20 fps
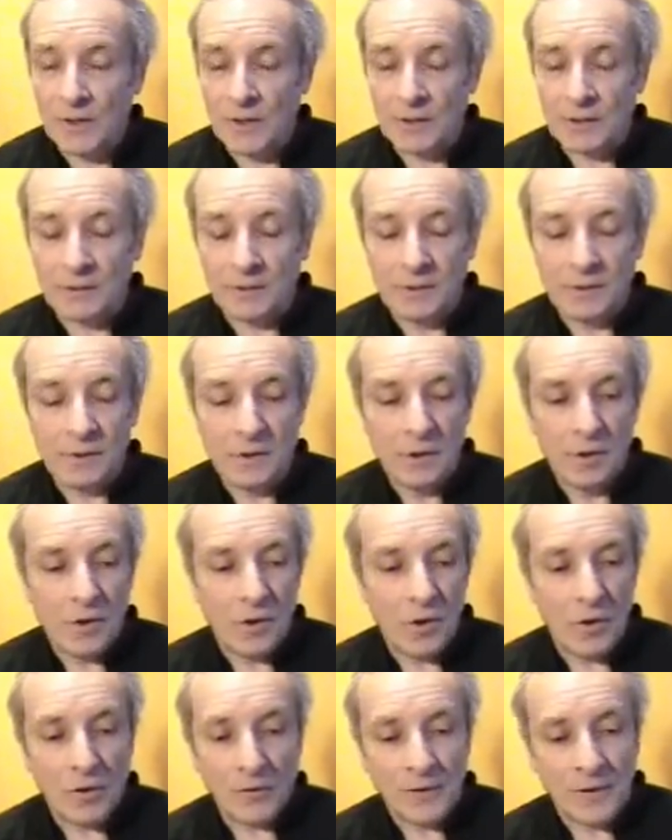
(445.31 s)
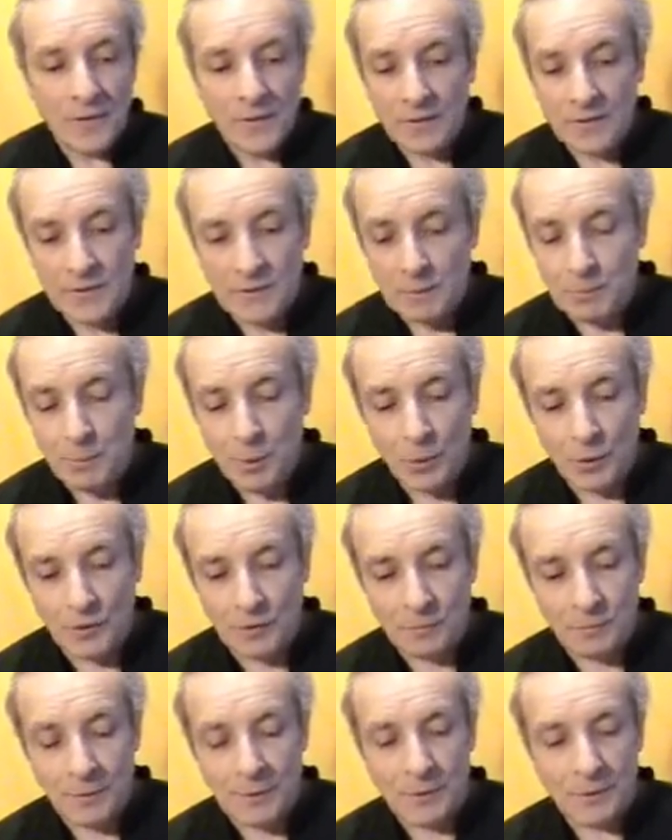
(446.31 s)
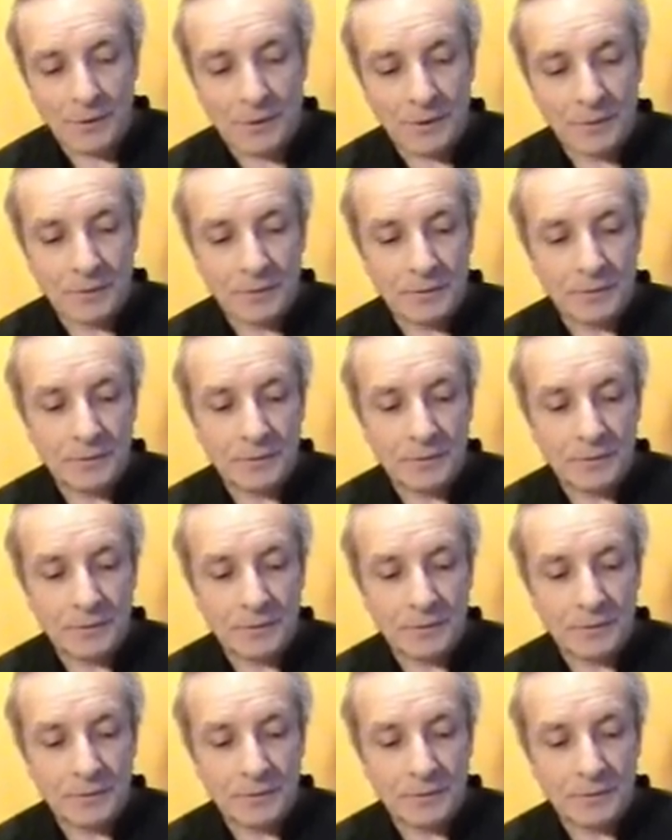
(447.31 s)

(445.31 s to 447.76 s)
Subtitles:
there, or that there is a bowl of milk.